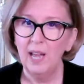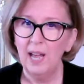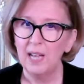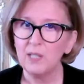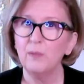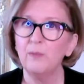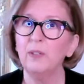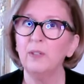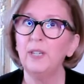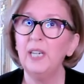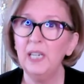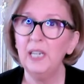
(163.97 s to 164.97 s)
has a
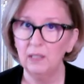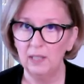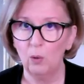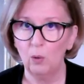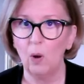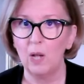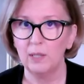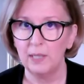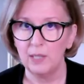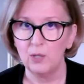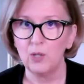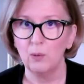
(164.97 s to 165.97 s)
very healing
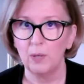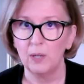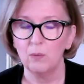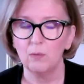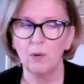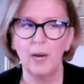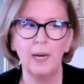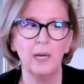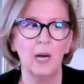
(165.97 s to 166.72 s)
quality to it, right?